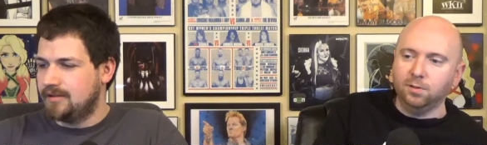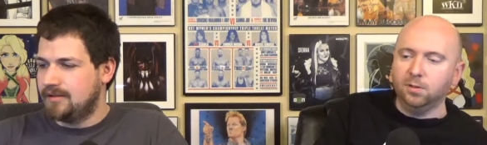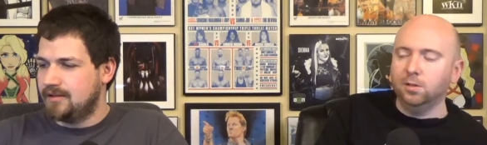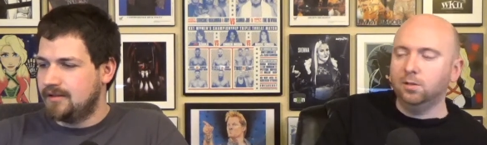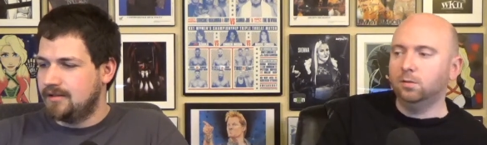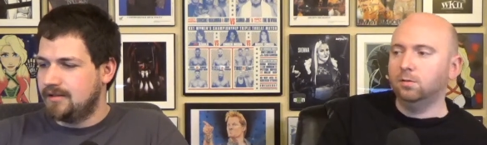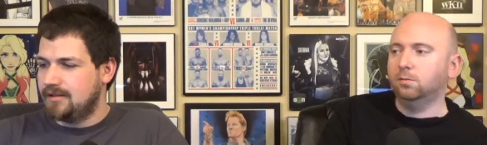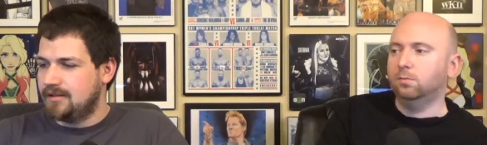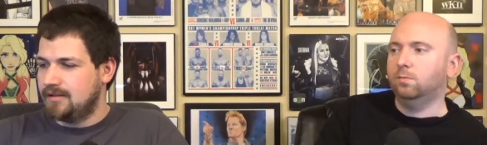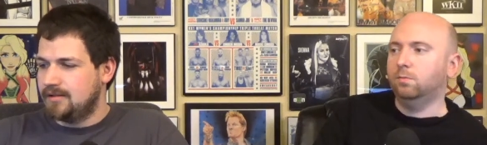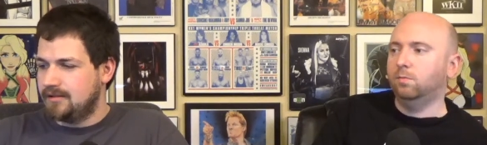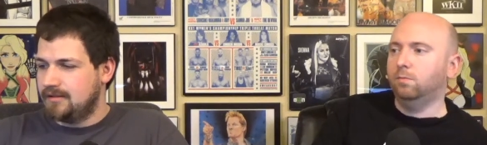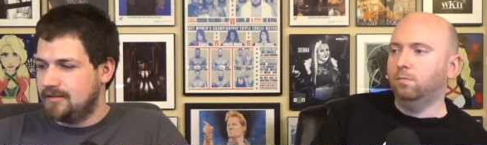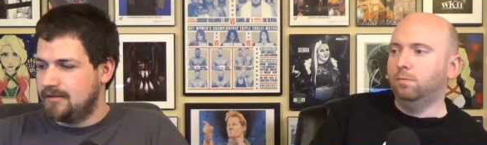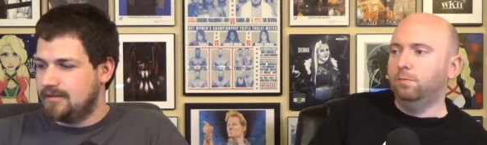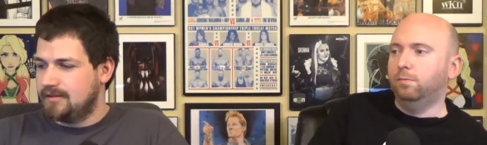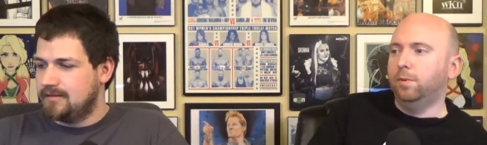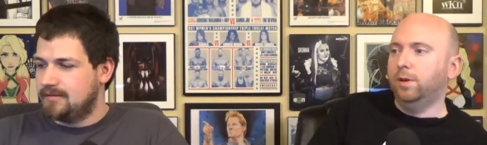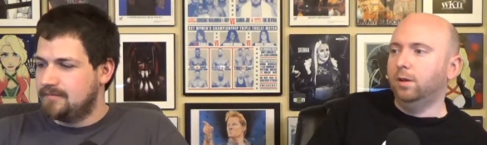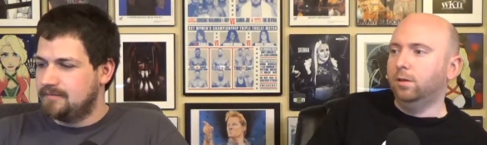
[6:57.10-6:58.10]
Speaker 1: and then
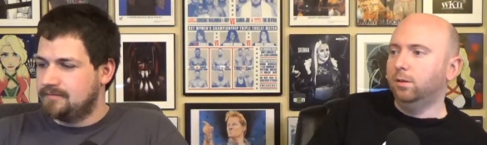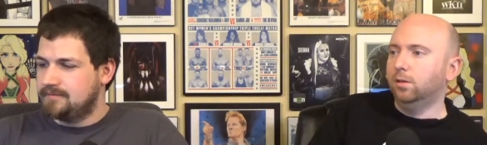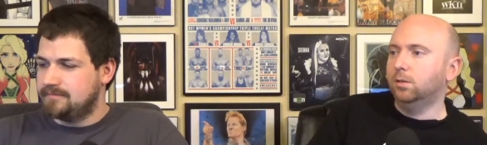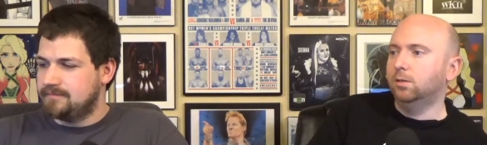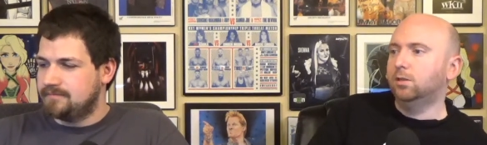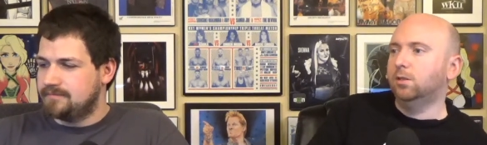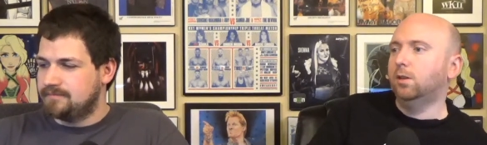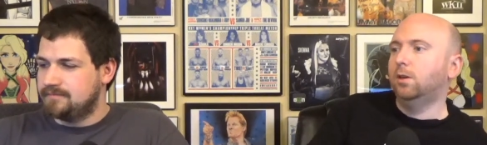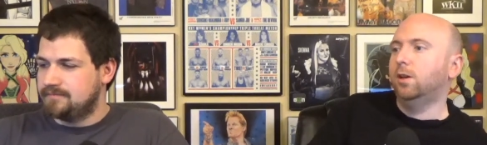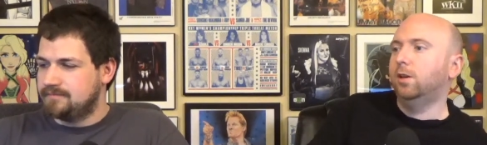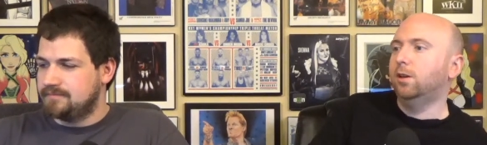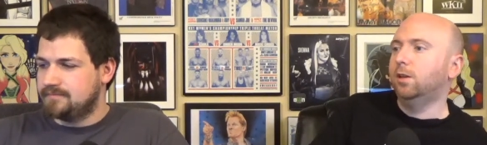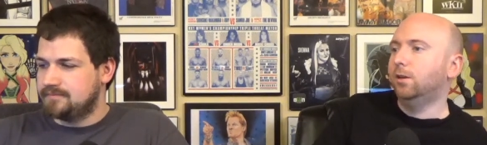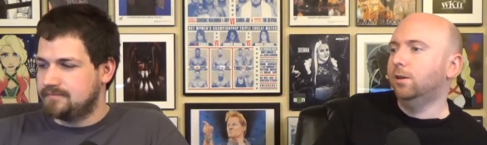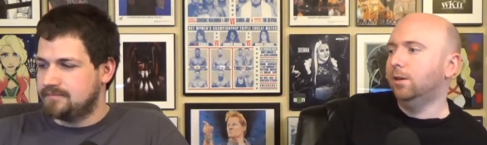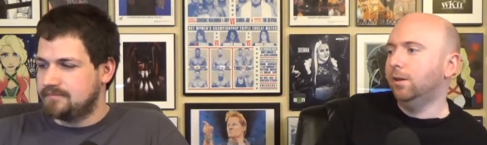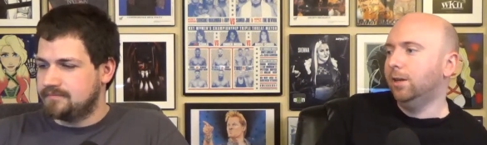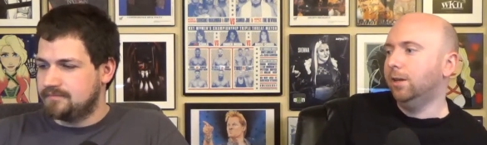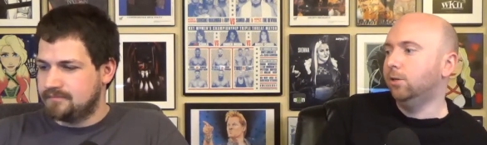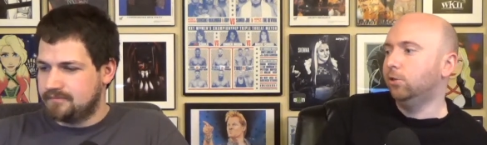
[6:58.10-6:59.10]
Bayley said, I
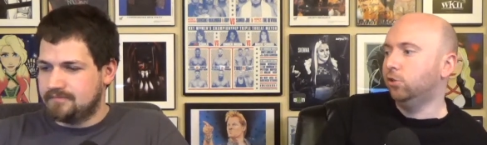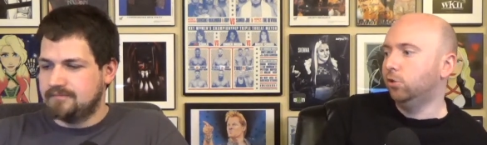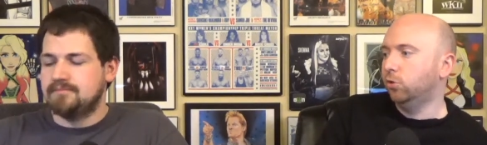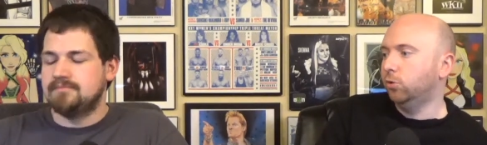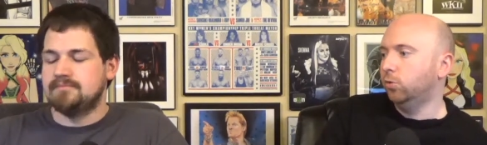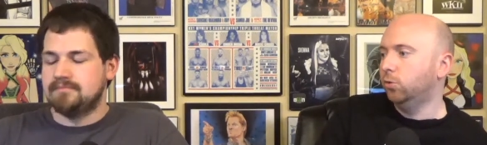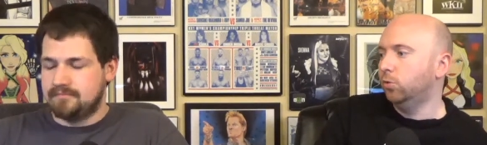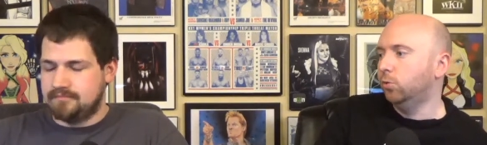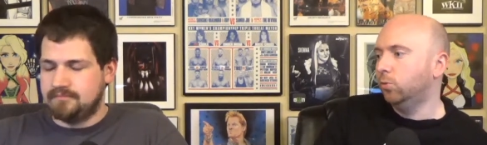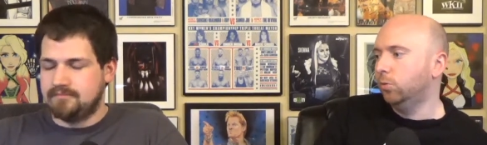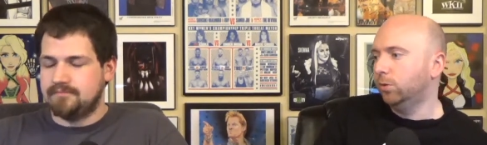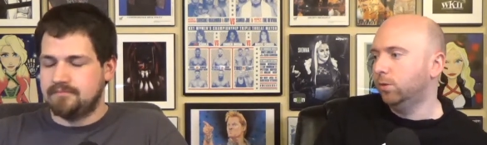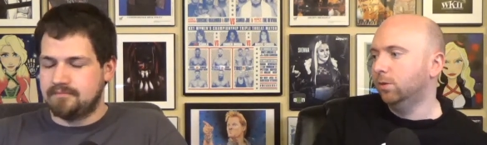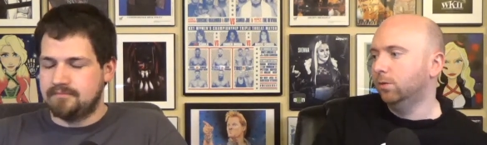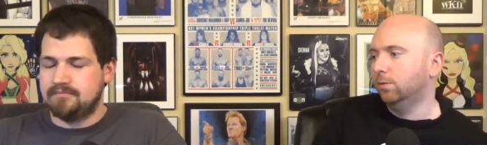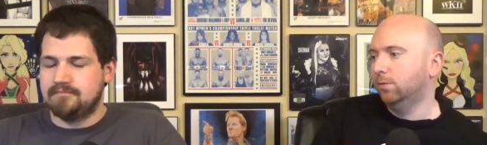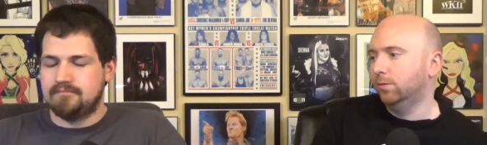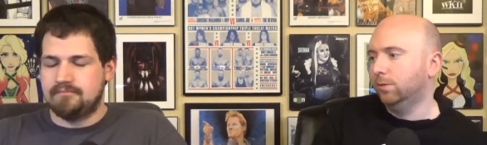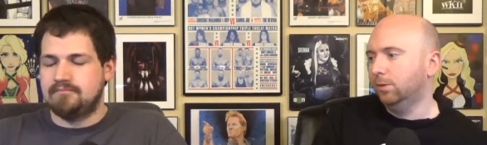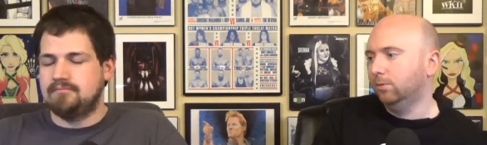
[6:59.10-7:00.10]
didn't need you.
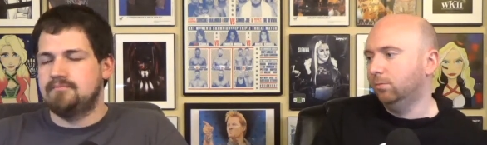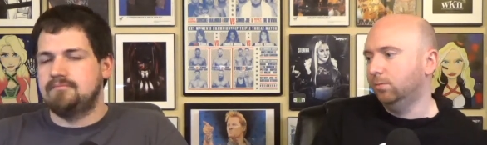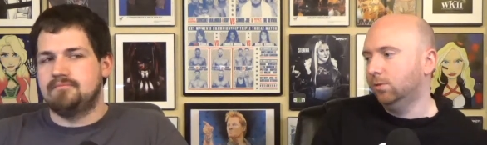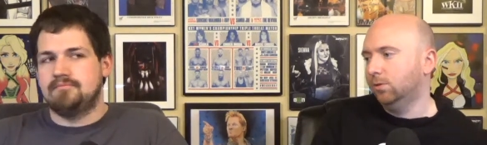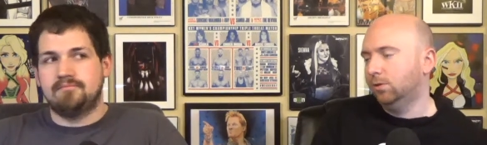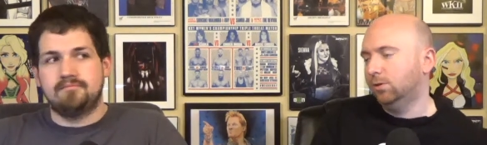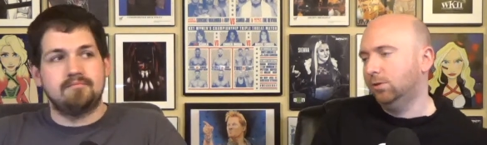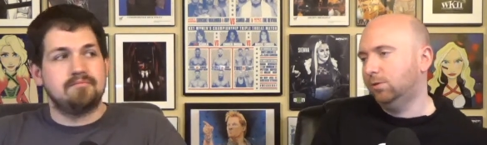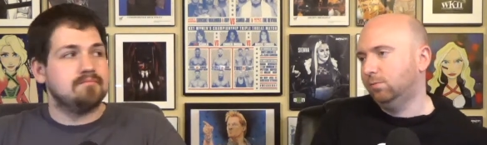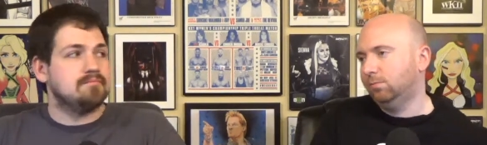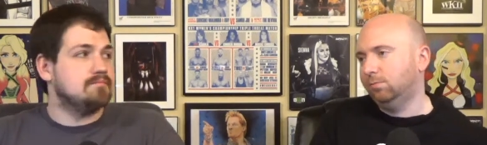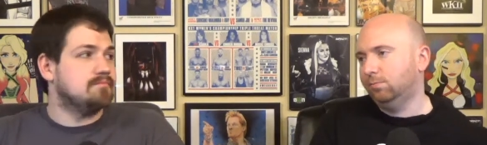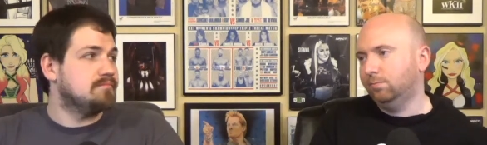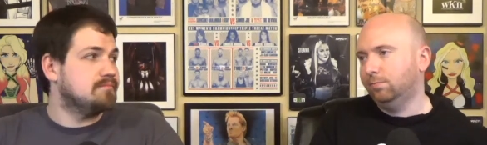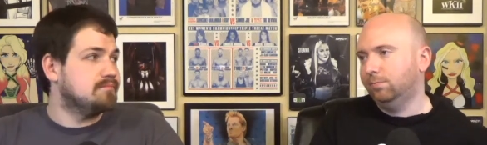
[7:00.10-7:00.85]
And it was